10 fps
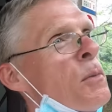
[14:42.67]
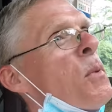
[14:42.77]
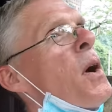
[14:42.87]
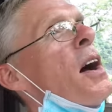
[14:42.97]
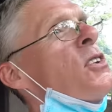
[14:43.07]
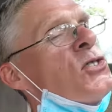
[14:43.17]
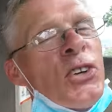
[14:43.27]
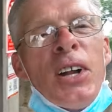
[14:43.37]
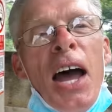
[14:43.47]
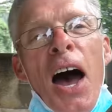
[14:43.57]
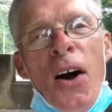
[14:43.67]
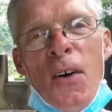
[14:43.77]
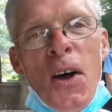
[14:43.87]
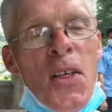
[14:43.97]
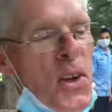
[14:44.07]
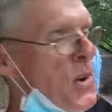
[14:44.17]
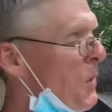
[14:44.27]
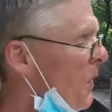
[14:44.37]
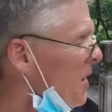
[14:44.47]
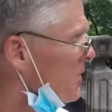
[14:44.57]
Boy, so liao, eh? They're
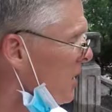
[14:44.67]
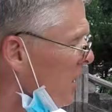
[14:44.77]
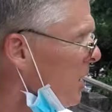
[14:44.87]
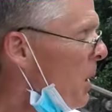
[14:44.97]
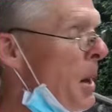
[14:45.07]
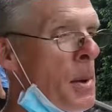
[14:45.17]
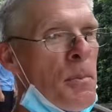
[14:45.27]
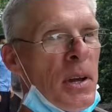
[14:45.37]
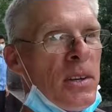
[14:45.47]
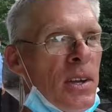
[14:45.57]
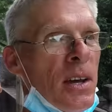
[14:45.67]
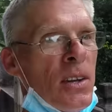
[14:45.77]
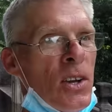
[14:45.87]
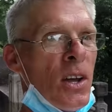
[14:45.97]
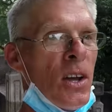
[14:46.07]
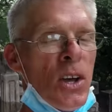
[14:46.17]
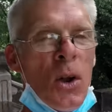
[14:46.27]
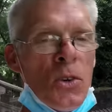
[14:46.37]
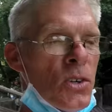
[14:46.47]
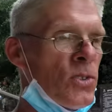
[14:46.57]
noisy. But you
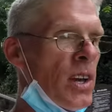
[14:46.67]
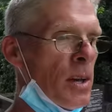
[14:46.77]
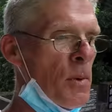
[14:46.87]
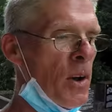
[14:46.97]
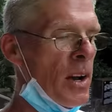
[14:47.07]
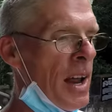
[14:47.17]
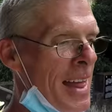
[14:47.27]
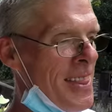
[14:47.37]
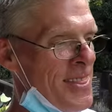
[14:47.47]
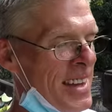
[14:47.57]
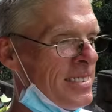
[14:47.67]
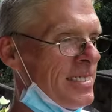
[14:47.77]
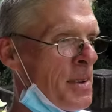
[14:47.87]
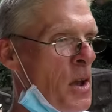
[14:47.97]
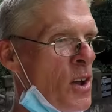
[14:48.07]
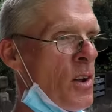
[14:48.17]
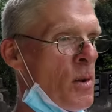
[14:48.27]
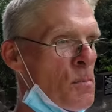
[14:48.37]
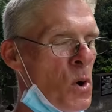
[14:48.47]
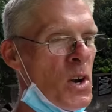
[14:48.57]
know, just think about it.
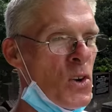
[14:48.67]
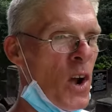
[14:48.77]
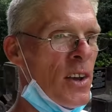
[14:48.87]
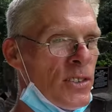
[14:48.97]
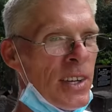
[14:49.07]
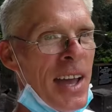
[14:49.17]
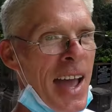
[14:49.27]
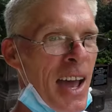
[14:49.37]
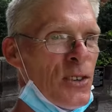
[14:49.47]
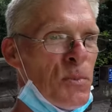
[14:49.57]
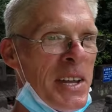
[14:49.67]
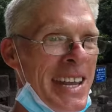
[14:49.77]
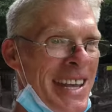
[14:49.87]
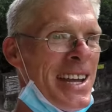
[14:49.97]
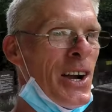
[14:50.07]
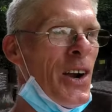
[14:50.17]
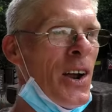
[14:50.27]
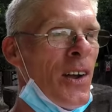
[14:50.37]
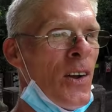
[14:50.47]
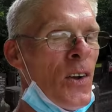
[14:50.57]
This border crossing has been here
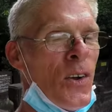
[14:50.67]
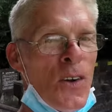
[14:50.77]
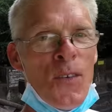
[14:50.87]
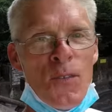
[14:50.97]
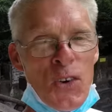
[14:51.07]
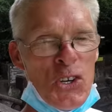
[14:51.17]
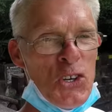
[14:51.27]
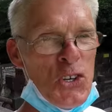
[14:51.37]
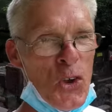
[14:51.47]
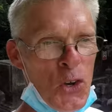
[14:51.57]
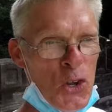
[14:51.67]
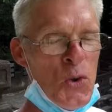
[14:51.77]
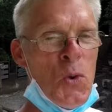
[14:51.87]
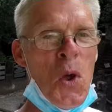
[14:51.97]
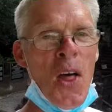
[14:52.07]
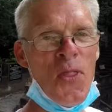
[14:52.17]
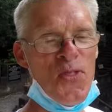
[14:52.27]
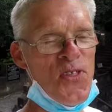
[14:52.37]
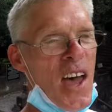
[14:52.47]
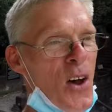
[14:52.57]
for
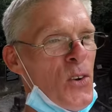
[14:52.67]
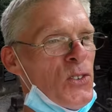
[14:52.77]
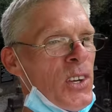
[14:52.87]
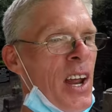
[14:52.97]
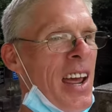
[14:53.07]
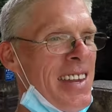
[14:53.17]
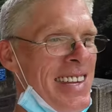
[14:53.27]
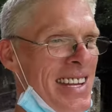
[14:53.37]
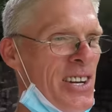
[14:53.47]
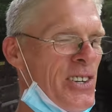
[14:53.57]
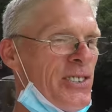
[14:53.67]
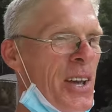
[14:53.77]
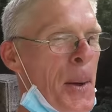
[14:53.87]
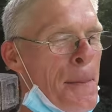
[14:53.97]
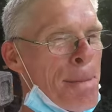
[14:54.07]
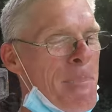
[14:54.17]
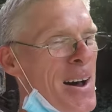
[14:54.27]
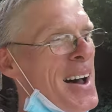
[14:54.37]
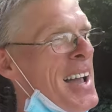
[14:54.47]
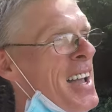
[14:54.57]
2,000 years.
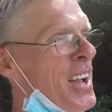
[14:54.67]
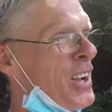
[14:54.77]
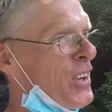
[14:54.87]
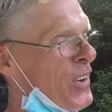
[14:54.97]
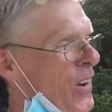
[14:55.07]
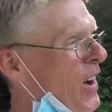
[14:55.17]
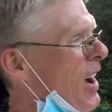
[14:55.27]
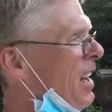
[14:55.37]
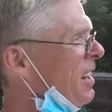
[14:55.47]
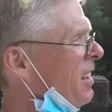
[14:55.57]
My God.